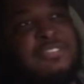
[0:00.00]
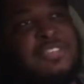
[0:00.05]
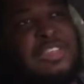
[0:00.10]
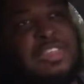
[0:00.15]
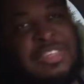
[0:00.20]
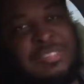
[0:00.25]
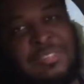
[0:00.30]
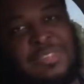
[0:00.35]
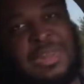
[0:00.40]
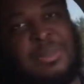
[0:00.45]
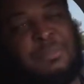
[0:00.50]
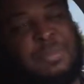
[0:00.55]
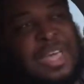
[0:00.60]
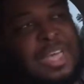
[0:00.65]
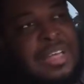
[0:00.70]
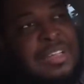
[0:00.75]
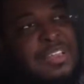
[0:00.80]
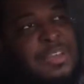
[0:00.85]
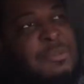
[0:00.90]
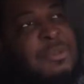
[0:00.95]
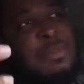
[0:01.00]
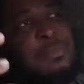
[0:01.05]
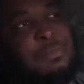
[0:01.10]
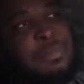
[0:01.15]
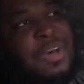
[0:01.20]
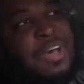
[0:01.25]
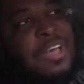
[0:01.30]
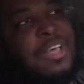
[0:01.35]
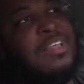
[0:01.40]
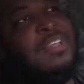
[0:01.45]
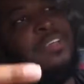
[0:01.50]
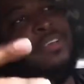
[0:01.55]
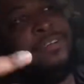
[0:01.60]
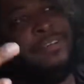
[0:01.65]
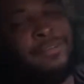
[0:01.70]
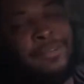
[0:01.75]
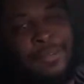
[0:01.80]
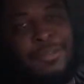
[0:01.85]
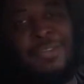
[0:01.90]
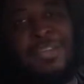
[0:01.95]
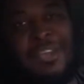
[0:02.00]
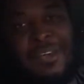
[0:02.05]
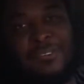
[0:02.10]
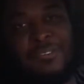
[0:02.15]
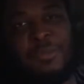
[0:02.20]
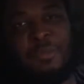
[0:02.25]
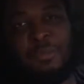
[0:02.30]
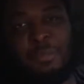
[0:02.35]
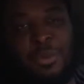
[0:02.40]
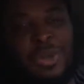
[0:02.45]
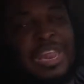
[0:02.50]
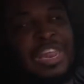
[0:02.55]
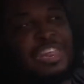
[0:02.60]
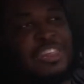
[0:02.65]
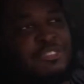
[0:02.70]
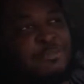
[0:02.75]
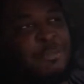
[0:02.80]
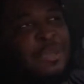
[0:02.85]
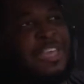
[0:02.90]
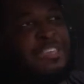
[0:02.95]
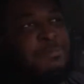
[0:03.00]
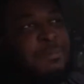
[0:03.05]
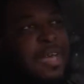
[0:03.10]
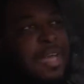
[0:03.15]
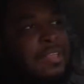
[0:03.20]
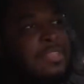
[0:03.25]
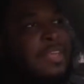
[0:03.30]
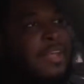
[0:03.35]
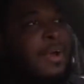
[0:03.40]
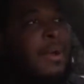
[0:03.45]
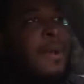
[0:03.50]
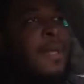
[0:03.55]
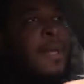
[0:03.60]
to sit in the back a little bit, but you have plenty of space back there.